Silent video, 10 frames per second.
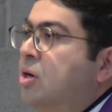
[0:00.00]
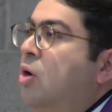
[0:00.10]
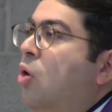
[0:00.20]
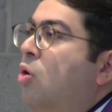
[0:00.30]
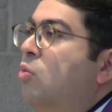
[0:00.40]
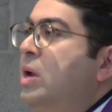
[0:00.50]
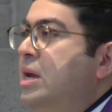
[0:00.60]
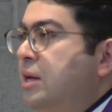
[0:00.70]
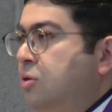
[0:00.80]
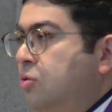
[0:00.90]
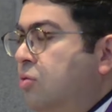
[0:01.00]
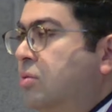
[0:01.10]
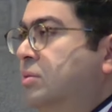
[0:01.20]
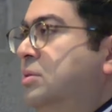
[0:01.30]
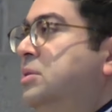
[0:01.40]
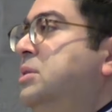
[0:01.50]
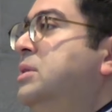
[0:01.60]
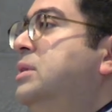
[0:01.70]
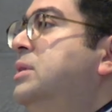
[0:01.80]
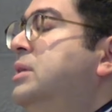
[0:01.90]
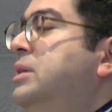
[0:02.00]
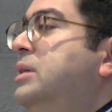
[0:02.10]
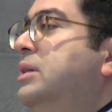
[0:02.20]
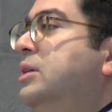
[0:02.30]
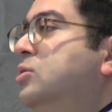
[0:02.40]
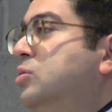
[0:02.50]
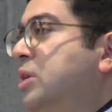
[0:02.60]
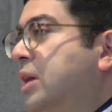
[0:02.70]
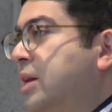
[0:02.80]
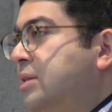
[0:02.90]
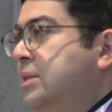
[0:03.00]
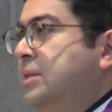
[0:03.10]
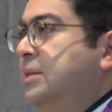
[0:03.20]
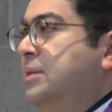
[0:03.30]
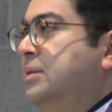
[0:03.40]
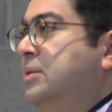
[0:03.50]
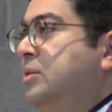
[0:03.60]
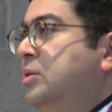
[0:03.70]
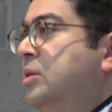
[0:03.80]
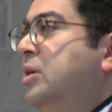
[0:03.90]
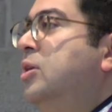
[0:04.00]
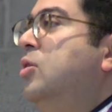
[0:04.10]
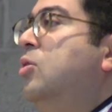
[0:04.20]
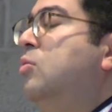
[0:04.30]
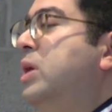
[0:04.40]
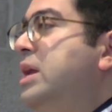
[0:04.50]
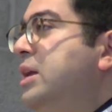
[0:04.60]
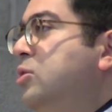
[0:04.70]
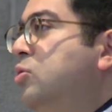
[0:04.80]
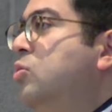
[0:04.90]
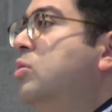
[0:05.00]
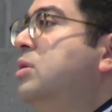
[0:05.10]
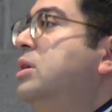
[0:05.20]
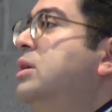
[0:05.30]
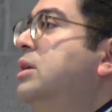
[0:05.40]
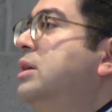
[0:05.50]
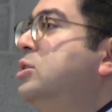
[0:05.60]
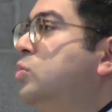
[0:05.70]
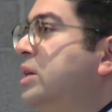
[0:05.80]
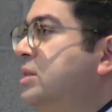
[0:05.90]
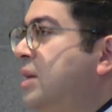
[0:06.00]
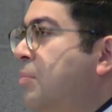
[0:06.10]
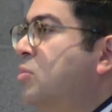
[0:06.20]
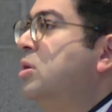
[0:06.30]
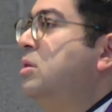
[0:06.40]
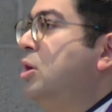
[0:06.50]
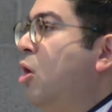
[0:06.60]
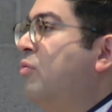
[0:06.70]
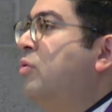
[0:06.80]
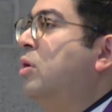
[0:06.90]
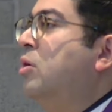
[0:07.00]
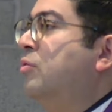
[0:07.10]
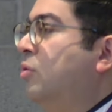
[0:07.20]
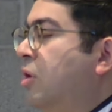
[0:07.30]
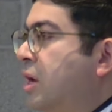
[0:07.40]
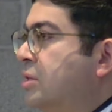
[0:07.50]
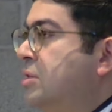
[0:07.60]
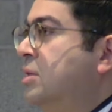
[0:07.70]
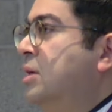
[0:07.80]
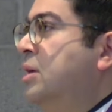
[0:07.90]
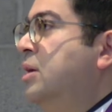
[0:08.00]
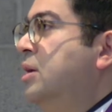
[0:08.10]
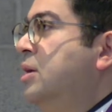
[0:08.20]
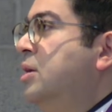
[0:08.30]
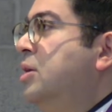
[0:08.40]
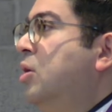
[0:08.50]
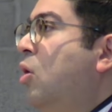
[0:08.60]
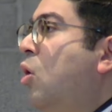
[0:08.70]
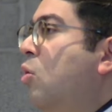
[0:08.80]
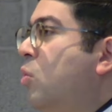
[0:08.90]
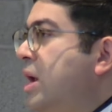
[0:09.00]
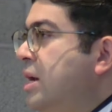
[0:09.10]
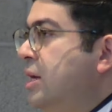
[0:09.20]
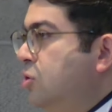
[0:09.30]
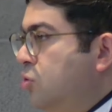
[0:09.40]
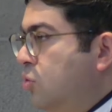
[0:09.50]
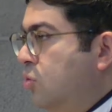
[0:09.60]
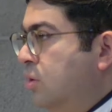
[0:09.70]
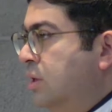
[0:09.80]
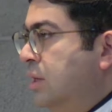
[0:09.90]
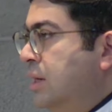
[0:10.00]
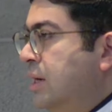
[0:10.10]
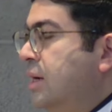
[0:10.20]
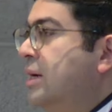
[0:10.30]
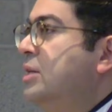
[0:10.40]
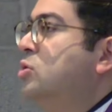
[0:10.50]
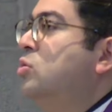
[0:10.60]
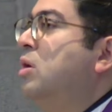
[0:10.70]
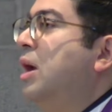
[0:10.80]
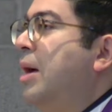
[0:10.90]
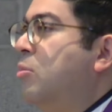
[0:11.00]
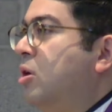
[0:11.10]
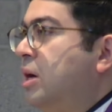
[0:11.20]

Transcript: All we need to do is to say yes. All we need to do is to accept the offer of grace. All we need to do is to collaborate.